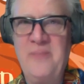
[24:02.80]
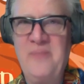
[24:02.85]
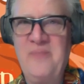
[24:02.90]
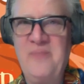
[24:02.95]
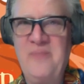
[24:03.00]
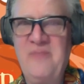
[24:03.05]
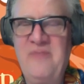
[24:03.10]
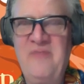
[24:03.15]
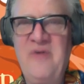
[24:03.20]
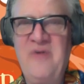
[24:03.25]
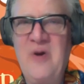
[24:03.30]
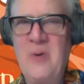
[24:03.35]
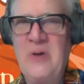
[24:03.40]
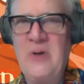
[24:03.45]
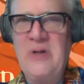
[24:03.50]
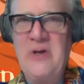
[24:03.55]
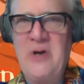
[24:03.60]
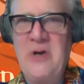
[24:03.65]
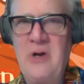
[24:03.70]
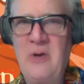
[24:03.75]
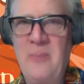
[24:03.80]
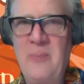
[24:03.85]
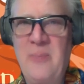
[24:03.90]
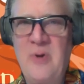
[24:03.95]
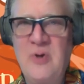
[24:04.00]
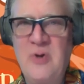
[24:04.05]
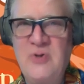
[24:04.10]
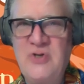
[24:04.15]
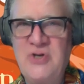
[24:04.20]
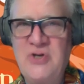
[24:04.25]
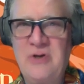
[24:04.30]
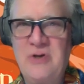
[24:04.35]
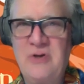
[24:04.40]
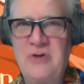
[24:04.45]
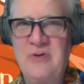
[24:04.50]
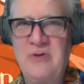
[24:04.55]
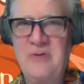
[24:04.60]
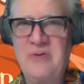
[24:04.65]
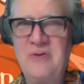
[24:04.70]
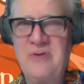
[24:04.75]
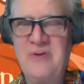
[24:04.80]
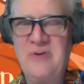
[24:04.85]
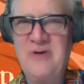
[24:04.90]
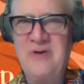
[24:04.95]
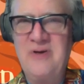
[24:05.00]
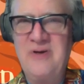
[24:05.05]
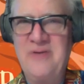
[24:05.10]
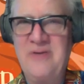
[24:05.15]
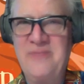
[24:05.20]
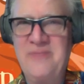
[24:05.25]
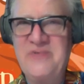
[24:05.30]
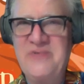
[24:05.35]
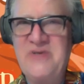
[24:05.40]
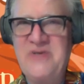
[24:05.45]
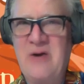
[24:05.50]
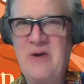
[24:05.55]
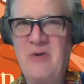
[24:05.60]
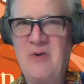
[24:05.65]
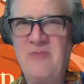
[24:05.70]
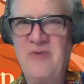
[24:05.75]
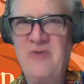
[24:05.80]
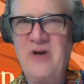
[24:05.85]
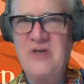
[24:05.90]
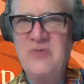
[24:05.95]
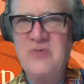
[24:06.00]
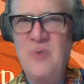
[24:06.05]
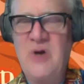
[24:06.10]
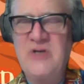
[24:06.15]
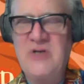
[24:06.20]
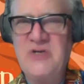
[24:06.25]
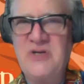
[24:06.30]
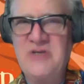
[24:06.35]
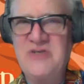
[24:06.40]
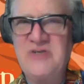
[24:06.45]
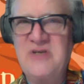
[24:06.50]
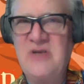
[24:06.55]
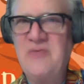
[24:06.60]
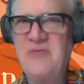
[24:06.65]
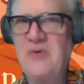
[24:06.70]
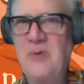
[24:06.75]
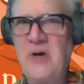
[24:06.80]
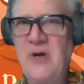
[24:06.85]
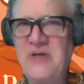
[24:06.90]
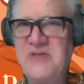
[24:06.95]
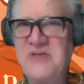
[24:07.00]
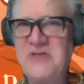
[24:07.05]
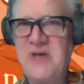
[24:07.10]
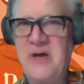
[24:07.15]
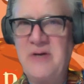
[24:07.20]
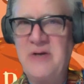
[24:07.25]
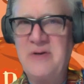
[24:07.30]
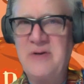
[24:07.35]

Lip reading: very little emotional sacrifice watching a Stephen Wright set.